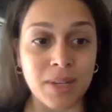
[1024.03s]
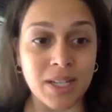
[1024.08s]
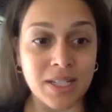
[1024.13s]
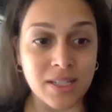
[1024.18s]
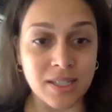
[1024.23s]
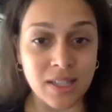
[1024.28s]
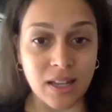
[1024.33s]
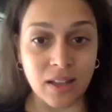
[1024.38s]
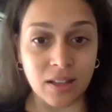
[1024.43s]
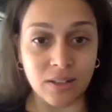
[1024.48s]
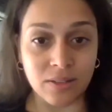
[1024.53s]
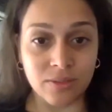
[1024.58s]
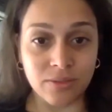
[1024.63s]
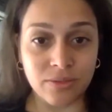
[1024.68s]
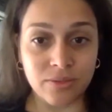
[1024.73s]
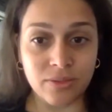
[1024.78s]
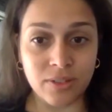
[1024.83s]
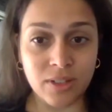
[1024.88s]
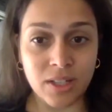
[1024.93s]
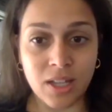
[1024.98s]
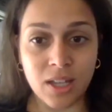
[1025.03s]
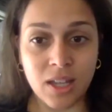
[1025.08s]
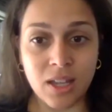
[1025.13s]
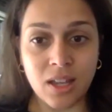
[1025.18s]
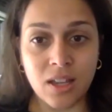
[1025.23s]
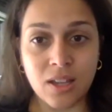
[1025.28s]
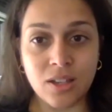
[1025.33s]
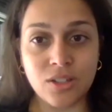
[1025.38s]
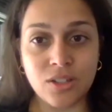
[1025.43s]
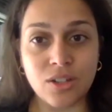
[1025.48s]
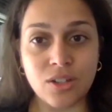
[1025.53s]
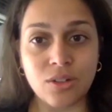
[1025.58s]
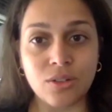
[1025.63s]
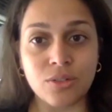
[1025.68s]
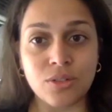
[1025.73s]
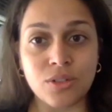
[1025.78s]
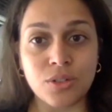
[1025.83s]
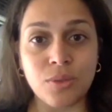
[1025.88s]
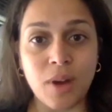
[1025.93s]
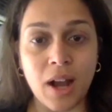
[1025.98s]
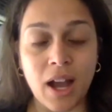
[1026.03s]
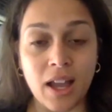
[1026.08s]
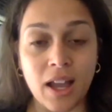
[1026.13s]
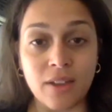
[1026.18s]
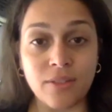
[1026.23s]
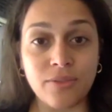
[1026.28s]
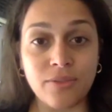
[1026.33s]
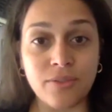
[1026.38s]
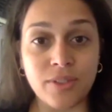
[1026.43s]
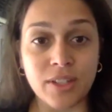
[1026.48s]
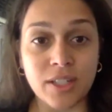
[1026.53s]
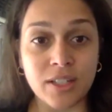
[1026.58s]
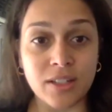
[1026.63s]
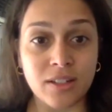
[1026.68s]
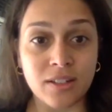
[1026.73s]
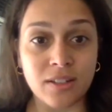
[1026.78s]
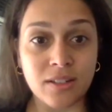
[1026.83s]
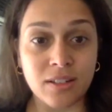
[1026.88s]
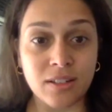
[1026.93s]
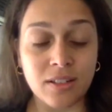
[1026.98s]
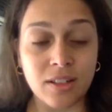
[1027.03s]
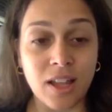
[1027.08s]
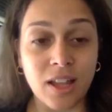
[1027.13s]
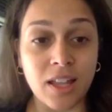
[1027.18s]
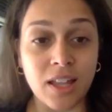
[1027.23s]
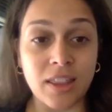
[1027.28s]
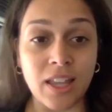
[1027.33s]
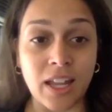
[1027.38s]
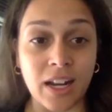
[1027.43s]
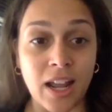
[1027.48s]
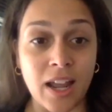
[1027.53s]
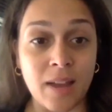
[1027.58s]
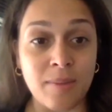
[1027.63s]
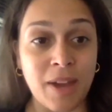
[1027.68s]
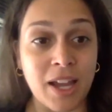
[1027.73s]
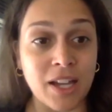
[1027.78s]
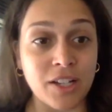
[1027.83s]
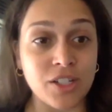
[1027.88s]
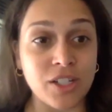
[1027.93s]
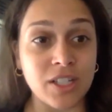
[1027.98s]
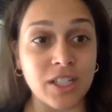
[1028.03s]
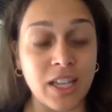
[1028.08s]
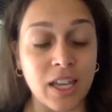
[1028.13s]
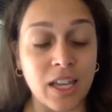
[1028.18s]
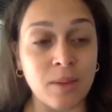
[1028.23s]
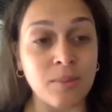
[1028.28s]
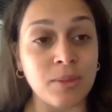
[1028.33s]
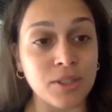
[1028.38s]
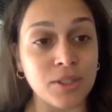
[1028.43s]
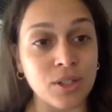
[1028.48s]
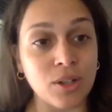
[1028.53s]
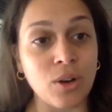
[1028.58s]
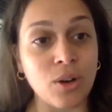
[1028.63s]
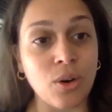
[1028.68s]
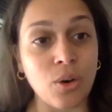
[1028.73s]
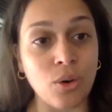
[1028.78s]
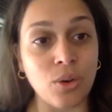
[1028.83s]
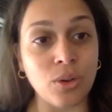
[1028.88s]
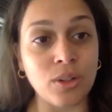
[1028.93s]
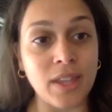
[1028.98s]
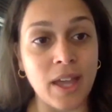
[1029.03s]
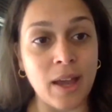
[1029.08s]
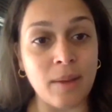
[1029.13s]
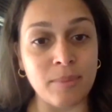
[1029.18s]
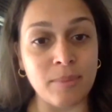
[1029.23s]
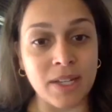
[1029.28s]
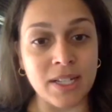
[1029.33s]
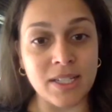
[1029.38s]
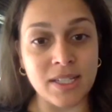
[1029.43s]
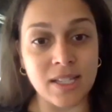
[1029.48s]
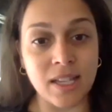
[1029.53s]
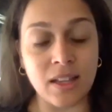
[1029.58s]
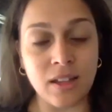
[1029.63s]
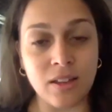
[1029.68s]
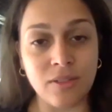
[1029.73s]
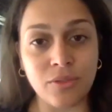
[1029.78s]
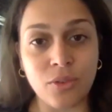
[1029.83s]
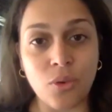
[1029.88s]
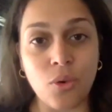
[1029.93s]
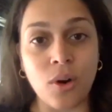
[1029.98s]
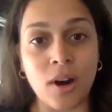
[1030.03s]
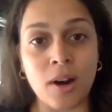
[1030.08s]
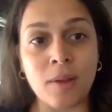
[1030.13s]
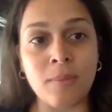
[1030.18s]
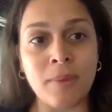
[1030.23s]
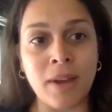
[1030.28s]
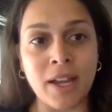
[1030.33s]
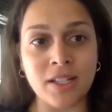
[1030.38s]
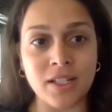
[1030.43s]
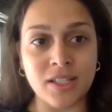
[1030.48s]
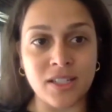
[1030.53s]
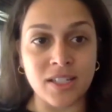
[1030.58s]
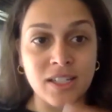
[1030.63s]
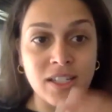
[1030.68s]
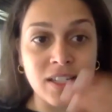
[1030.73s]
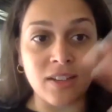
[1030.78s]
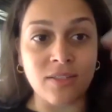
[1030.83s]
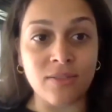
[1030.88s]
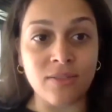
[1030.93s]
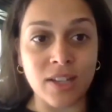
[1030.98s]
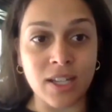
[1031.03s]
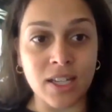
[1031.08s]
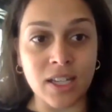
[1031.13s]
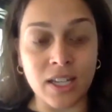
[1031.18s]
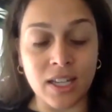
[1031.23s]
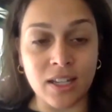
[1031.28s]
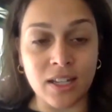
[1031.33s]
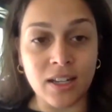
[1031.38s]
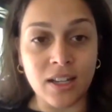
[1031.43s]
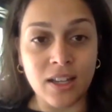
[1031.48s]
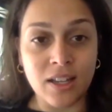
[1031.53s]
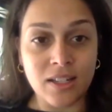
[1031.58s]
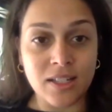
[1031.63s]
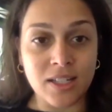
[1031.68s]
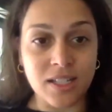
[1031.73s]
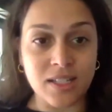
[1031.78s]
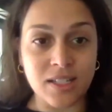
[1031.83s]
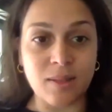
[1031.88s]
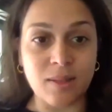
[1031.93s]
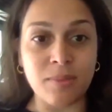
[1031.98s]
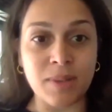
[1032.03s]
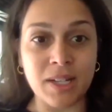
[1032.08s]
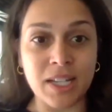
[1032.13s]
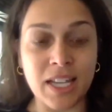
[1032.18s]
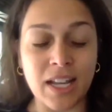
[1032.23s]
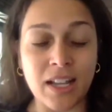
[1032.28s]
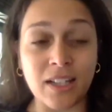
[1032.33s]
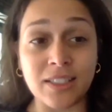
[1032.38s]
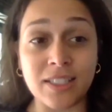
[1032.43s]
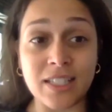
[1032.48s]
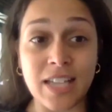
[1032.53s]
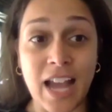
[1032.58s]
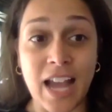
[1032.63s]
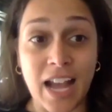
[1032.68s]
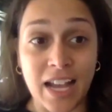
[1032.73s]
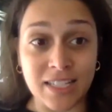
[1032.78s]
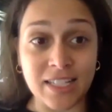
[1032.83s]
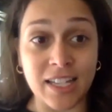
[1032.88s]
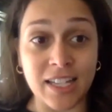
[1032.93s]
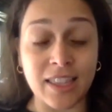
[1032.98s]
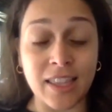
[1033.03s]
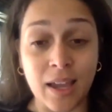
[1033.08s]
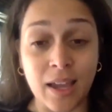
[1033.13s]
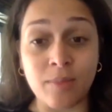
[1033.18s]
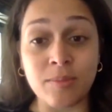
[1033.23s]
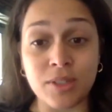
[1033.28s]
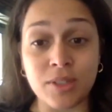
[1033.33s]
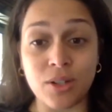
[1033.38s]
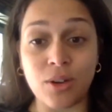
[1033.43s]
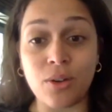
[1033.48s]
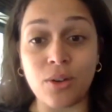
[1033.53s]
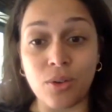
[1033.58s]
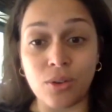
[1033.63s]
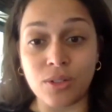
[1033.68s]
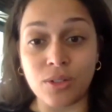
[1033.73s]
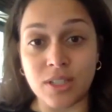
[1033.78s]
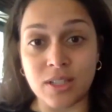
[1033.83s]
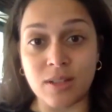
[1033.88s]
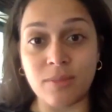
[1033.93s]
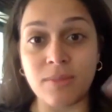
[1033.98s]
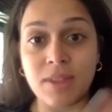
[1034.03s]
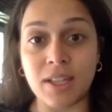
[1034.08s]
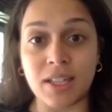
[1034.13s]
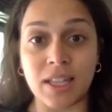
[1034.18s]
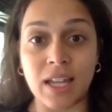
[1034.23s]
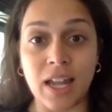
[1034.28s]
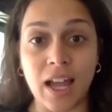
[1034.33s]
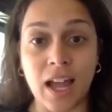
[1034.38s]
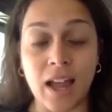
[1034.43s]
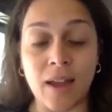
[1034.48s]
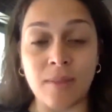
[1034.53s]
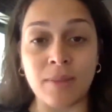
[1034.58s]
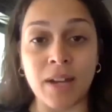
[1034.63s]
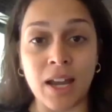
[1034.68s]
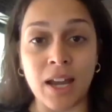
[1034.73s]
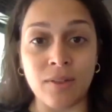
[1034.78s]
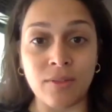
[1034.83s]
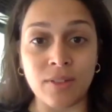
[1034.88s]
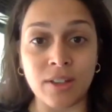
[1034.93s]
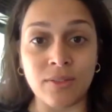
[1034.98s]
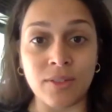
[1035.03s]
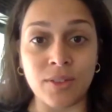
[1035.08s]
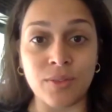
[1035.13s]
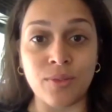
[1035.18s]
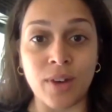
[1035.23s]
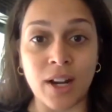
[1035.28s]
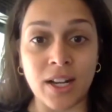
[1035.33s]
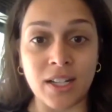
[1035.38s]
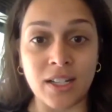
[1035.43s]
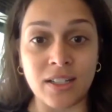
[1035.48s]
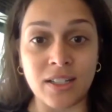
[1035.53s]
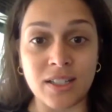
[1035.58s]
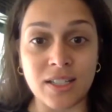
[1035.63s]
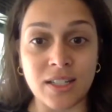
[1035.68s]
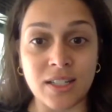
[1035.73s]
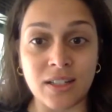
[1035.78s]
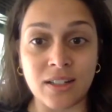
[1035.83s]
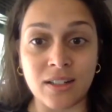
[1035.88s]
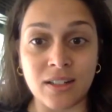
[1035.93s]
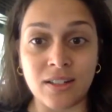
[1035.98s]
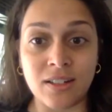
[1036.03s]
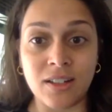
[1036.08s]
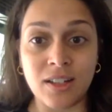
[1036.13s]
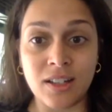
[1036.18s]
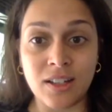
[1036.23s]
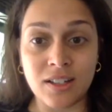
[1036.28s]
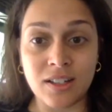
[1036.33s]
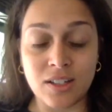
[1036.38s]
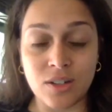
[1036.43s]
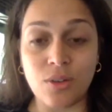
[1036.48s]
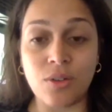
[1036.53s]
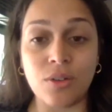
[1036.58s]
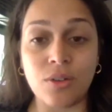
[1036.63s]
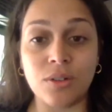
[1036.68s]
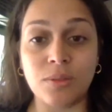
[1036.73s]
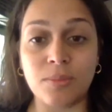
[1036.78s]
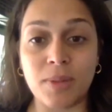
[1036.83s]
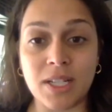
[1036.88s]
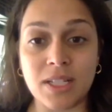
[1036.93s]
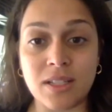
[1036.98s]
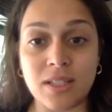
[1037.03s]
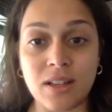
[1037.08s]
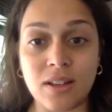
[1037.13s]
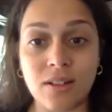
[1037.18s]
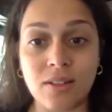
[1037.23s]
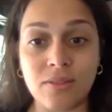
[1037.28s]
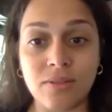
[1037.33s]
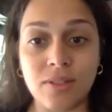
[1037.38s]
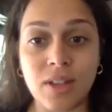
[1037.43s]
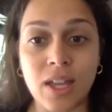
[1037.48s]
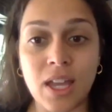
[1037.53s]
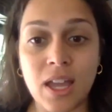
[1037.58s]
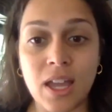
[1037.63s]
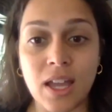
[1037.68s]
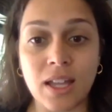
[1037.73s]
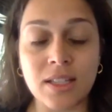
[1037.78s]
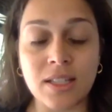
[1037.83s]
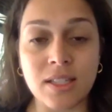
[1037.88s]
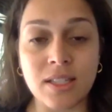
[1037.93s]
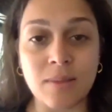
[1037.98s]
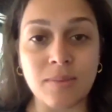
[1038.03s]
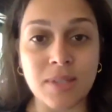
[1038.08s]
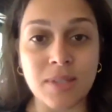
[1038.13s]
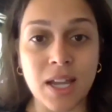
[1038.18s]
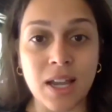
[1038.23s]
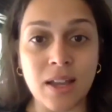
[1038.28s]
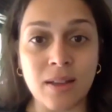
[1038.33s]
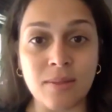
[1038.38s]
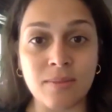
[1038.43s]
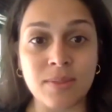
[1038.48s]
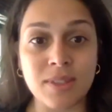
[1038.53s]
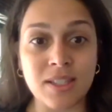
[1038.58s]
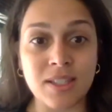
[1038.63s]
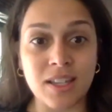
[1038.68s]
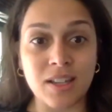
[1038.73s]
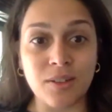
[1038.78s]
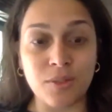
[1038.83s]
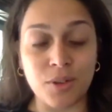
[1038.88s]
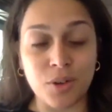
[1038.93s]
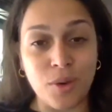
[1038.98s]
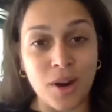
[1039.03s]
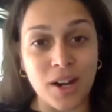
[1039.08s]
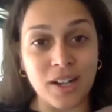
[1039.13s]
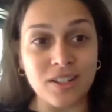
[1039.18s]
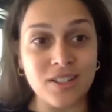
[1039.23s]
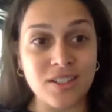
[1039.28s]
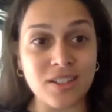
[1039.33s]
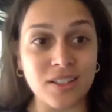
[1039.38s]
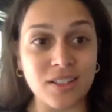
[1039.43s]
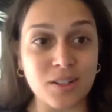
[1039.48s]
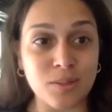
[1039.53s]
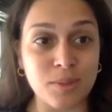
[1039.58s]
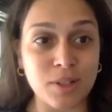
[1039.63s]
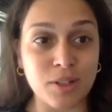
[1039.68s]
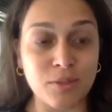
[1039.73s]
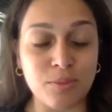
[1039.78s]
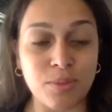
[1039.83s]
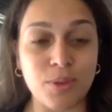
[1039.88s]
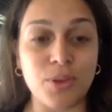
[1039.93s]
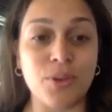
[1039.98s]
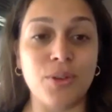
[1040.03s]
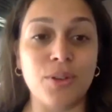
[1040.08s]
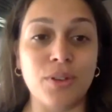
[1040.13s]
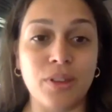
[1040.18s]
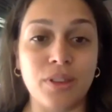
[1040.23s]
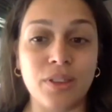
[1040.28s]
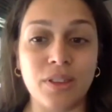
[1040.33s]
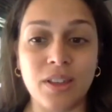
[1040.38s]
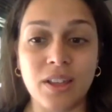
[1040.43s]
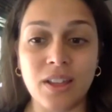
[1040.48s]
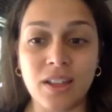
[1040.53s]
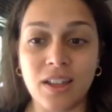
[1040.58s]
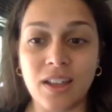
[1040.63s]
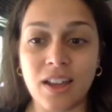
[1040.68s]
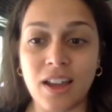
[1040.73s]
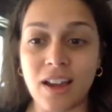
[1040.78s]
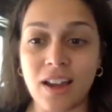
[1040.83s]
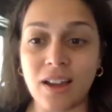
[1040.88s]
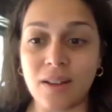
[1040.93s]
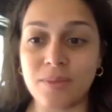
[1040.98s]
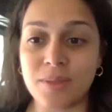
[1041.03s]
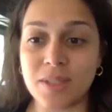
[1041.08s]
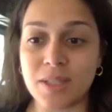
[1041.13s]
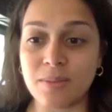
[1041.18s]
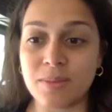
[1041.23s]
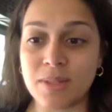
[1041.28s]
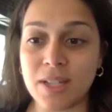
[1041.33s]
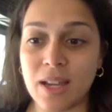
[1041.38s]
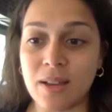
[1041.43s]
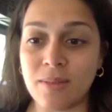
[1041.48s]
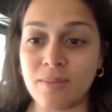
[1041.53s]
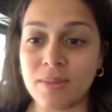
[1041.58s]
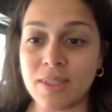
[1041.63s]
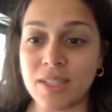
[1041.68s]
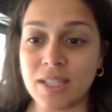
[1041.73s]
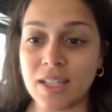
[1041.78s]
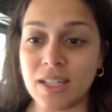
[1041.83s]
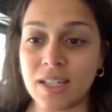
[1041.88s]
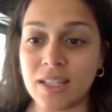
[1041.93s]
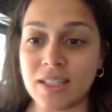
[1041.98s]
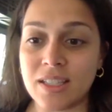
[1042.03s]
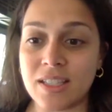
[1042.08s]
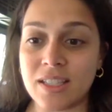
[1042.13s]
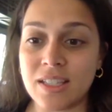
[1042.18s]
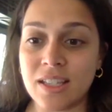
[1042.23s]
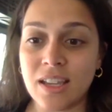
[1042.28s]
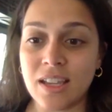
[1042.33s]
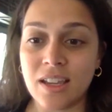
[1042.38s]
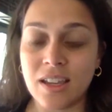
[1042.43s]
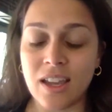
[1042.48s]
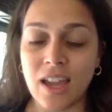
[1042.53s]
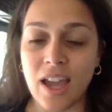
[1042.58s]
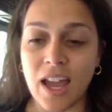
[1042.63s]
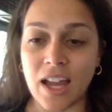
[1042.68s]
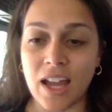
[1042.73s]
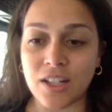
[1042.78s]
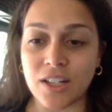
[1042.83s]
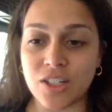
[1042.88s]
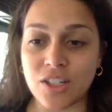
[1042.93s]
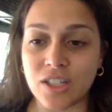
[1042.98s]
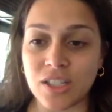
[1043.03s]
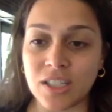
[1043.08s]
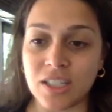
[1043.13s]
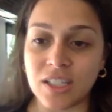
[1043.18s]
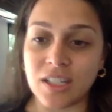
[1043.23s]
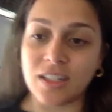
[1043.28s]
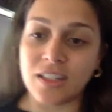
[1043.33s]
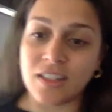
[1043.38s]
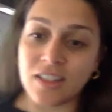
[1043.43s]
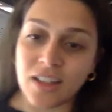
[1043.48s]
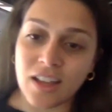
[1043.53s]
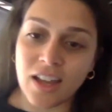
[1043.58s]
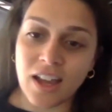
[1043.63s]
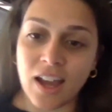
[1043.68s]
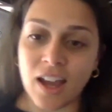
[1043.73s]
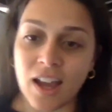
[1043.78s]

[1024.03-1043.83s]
myself. So do I feel that I'm actually able to hold that myself, or am I just giving it to somebody else, asking them to hold something that I'm not even ready to hold myself? And sometimes it requires a little bit of both. Sometimes it's actually